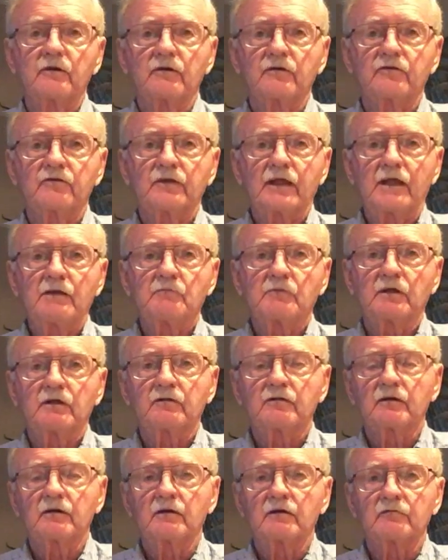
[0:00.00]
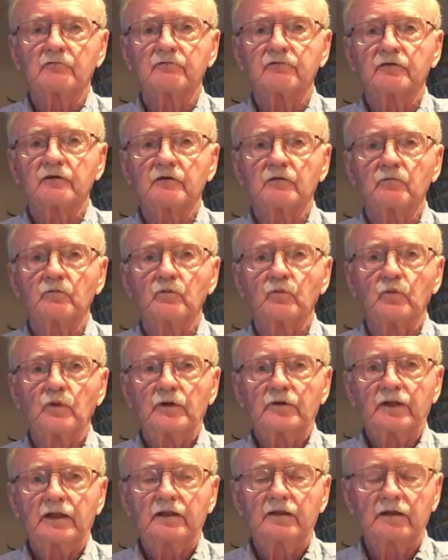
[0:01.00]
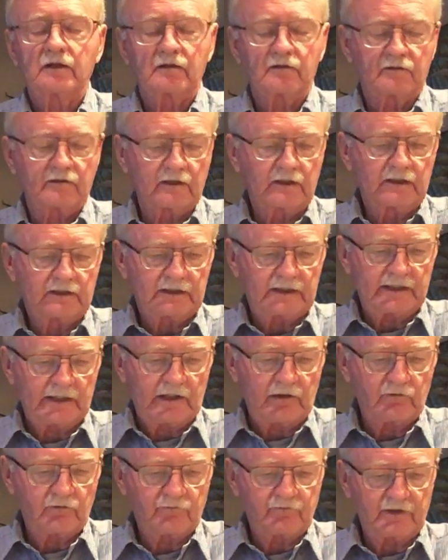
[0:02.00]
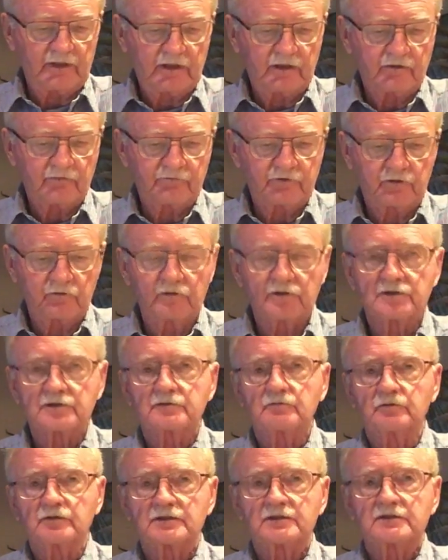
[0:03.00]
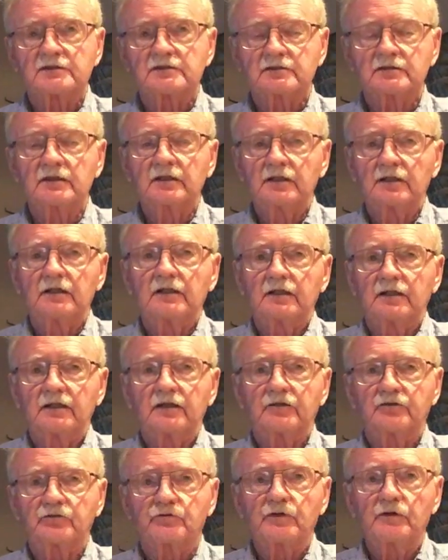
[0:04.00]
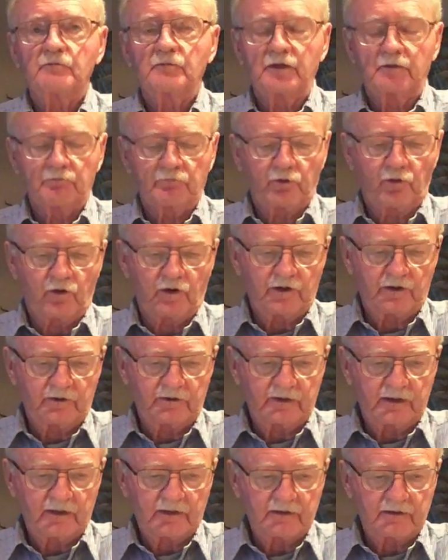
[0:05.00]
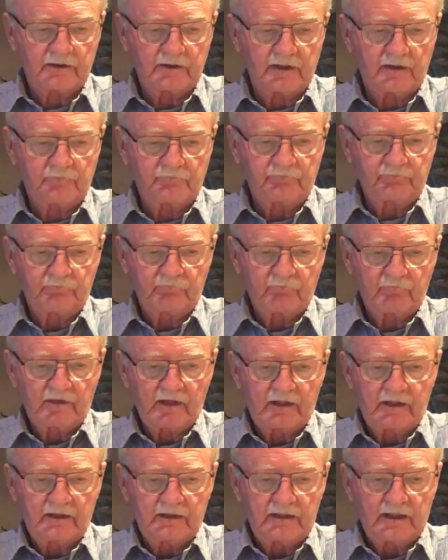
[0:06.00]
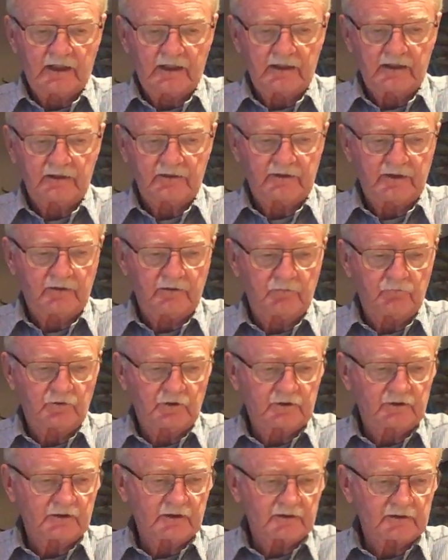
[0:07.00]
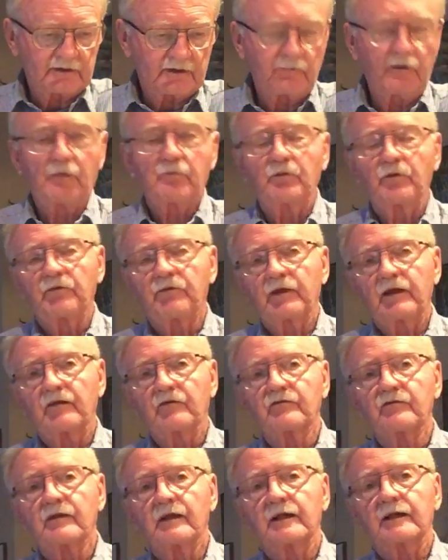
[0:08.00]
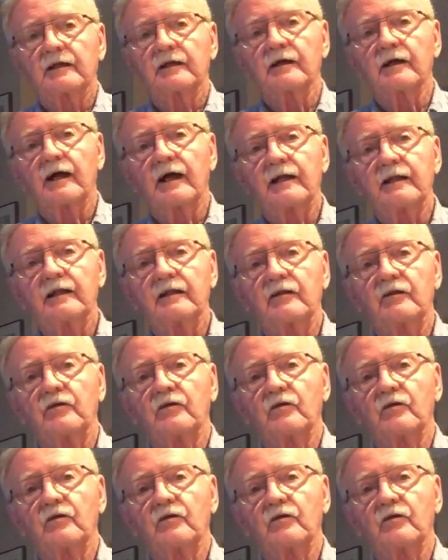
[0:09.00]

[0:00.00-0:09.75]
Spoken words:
statement of what they did get out of the interview was extremely important, and they would come up with things like, I didn't